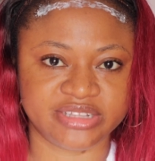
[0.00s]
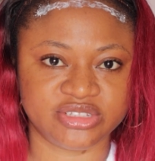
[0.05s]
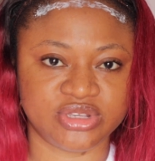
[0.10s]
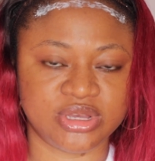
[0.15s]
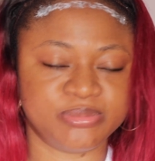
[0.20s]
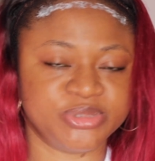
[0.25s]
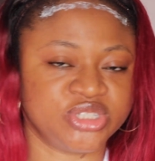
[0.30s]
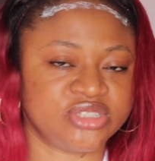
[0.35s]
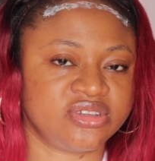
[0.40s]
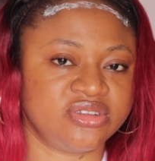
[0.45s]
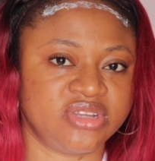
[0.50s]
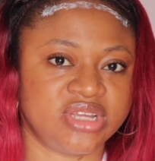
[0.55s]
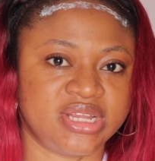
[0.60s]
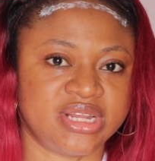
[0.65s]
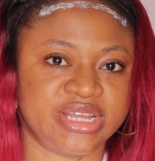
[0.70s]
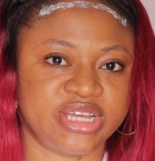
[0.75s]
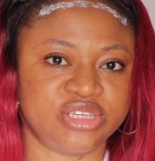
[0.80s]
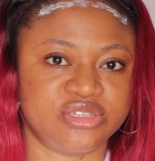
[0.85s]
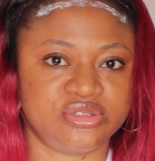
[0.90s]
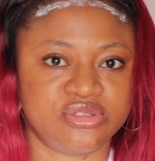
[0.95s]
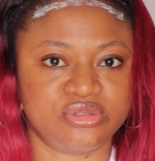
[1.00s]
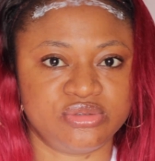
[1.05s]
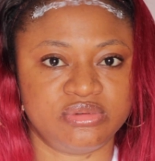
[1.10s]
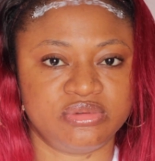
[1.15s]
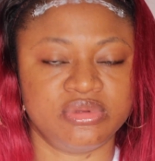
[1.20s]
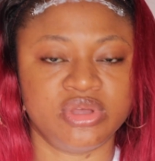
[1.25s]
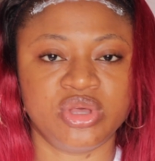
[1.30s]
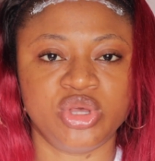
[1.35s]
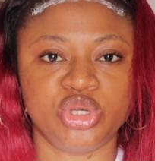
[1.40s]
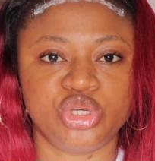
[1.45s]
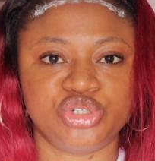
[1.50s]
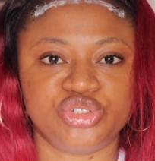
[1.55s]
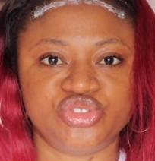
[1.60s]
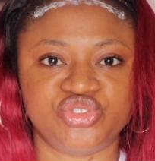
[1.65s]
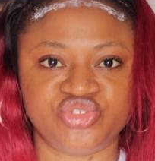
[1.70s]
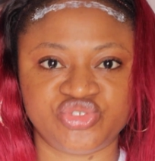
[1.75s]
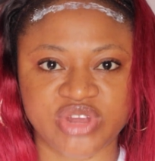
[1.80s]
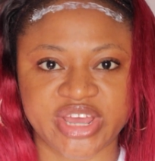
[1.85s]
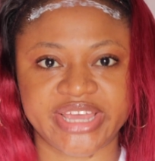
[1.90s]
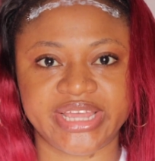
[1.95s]
so I'm just going to allow it to
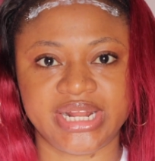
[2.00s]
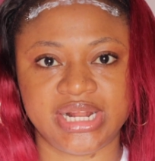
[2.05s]
dry